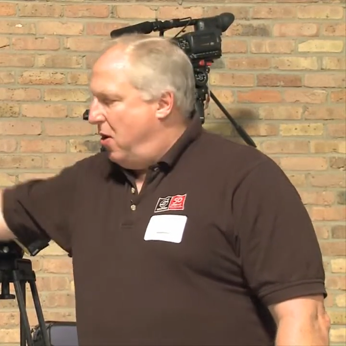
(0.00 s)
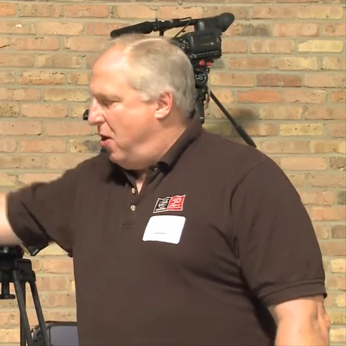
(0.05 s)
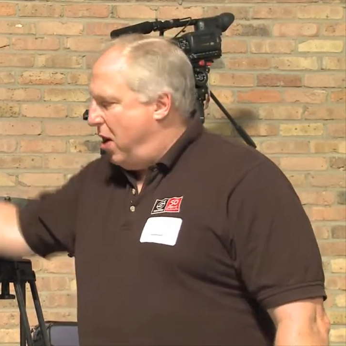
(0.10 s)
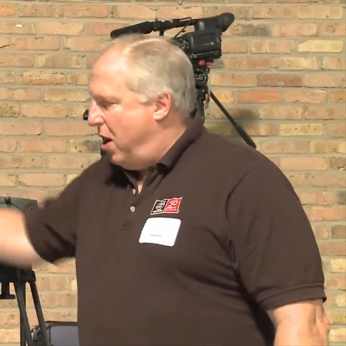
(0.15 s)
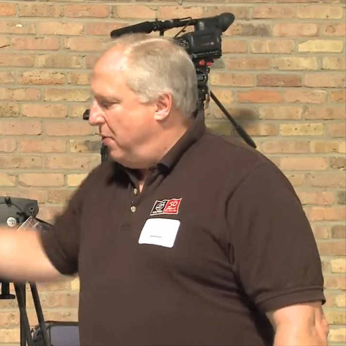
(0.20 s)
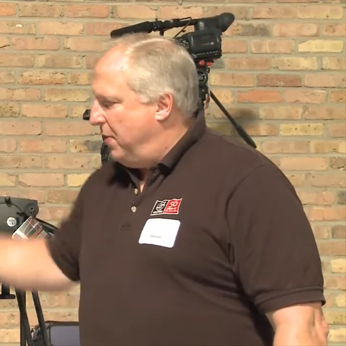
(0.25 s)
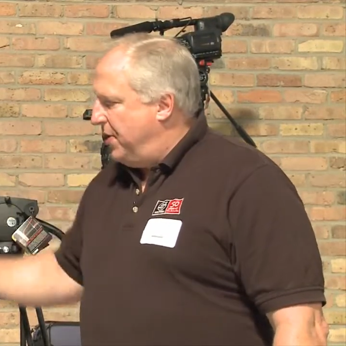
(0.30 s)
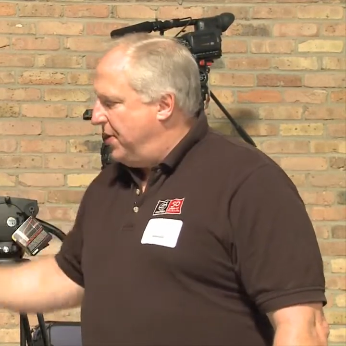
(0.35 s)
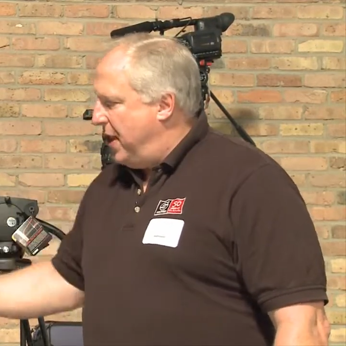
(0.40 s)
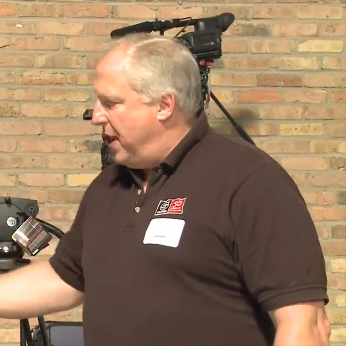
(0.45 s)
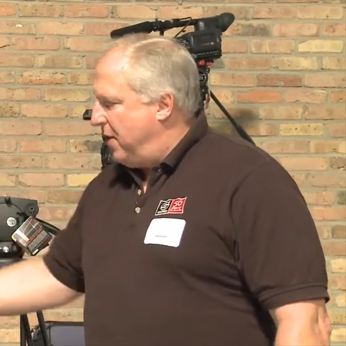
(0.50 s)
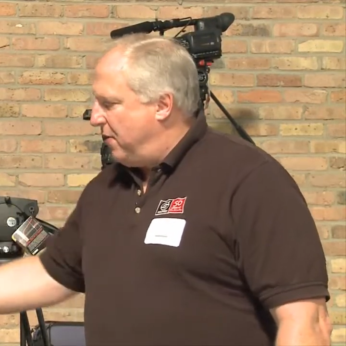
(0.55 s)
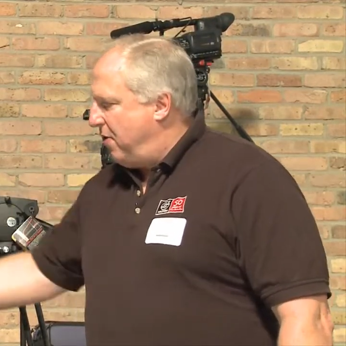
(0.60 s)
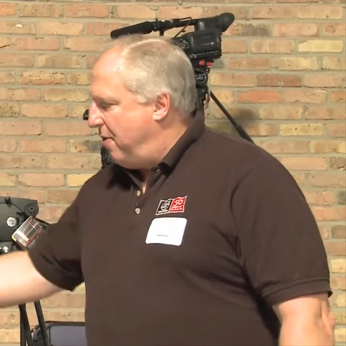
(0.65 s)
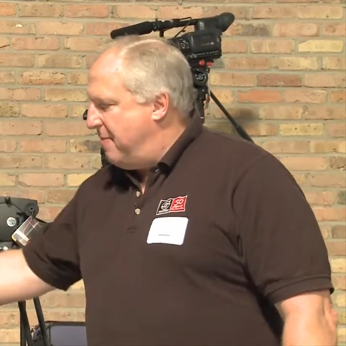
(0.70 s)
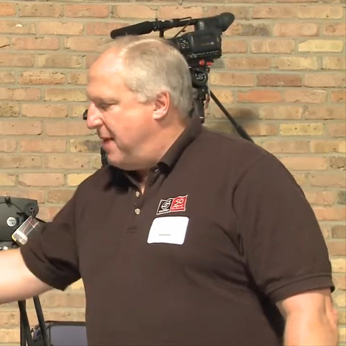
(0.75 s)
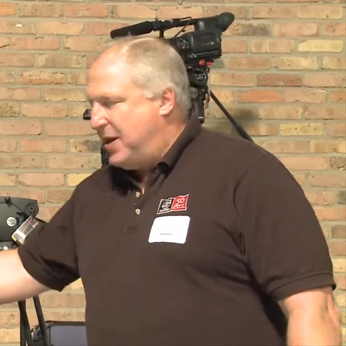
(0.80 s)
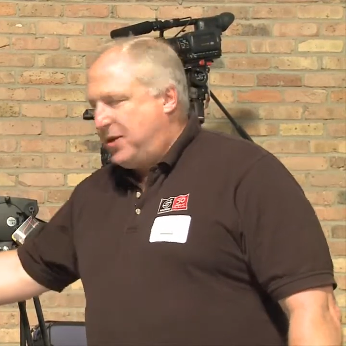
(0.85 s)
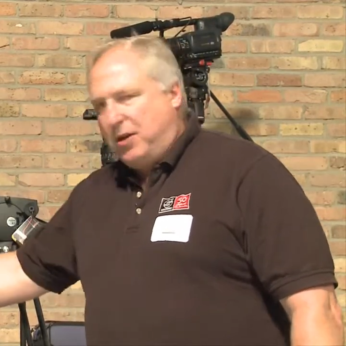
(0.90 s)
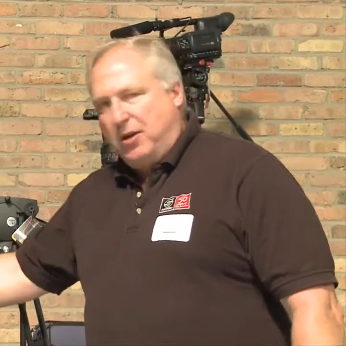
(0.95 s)
all with
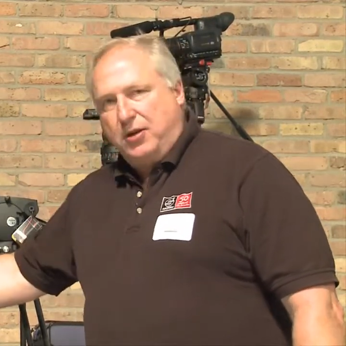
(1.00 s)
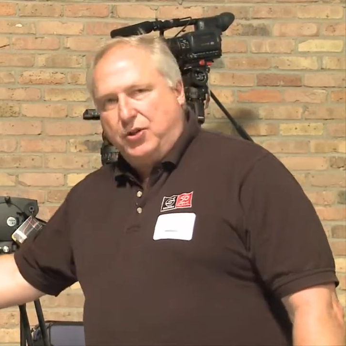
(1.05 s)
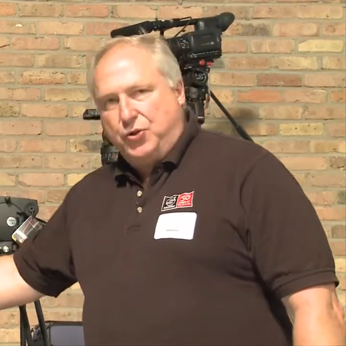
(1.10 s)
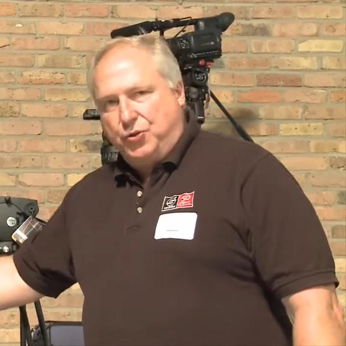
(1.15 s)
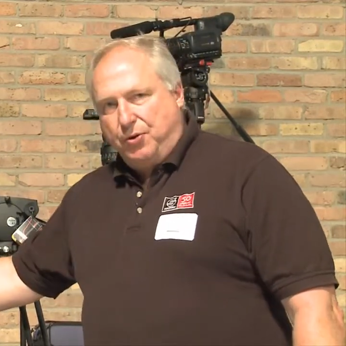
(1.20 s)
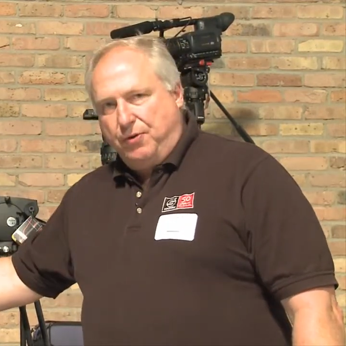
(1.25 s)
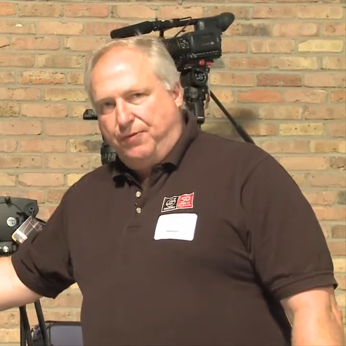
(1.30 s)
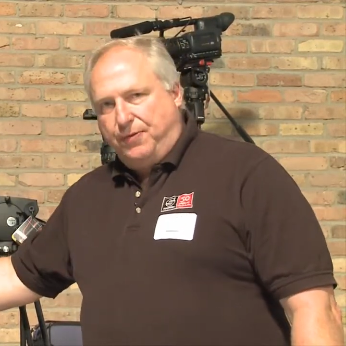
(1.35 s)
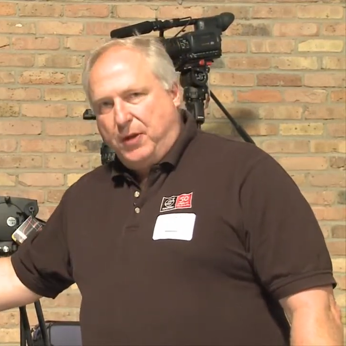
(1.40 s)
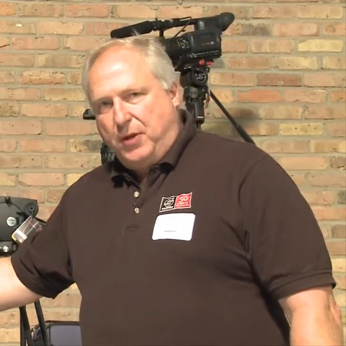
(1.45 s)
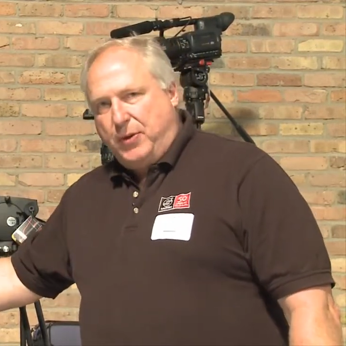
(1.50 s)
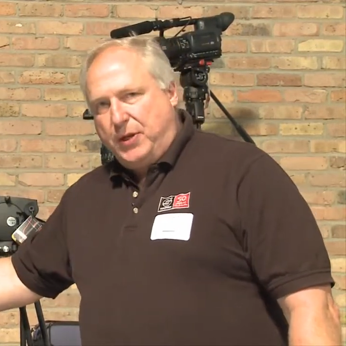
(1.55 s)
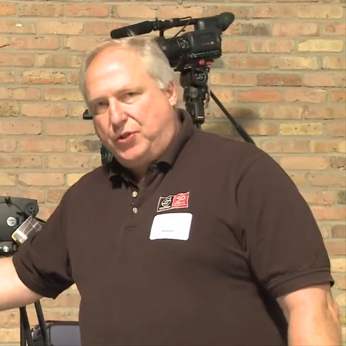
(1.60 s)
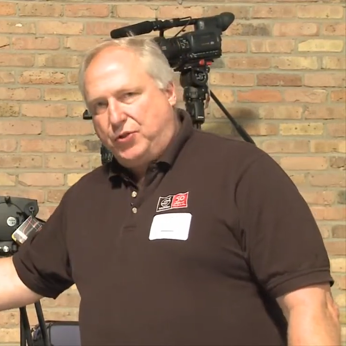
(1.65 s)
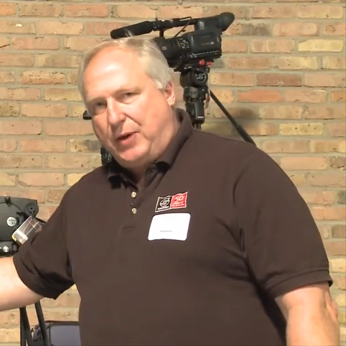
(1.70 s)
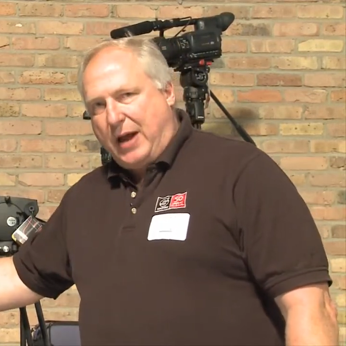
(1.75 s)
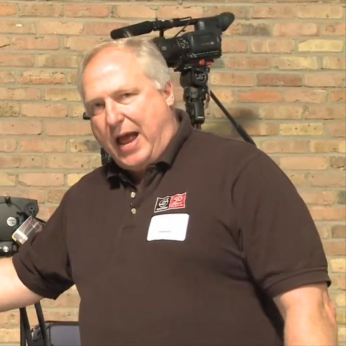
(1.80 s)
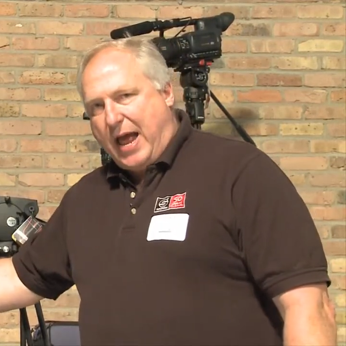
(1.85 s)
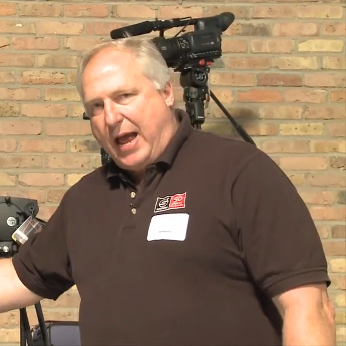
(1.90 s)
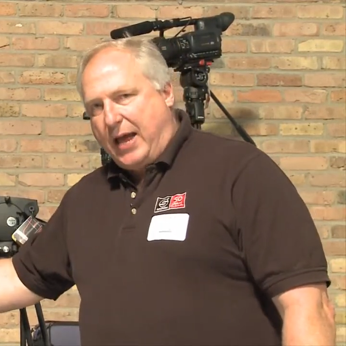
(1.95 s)
incremental true fluid
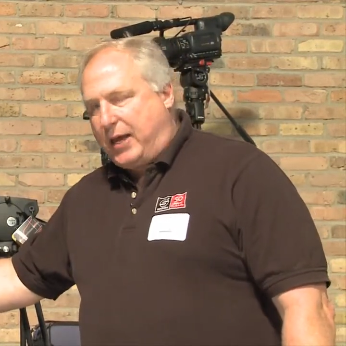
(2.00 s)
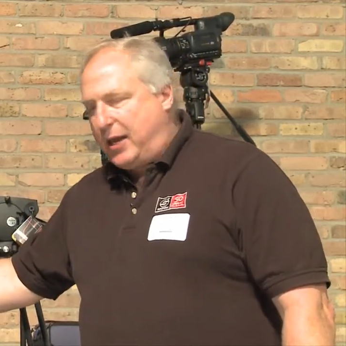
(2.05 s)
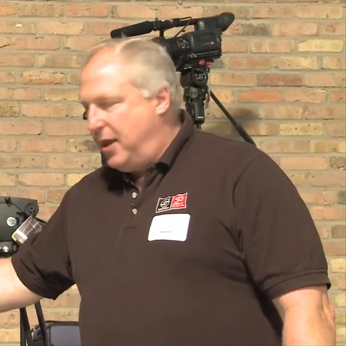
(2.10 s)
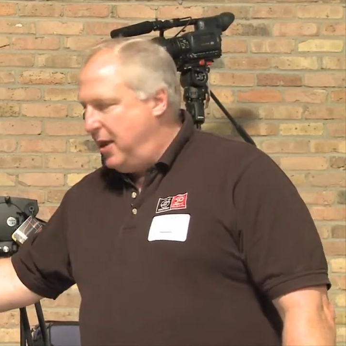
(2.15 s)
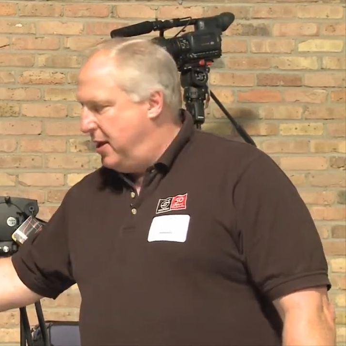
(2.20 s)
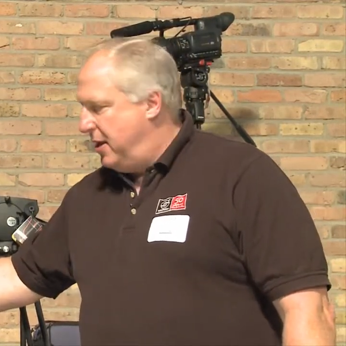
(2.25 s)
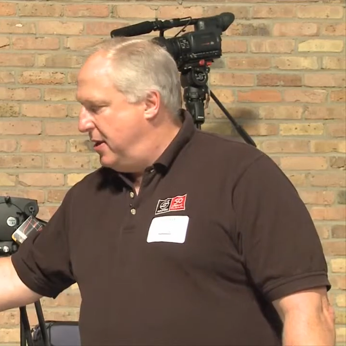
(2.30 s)
drag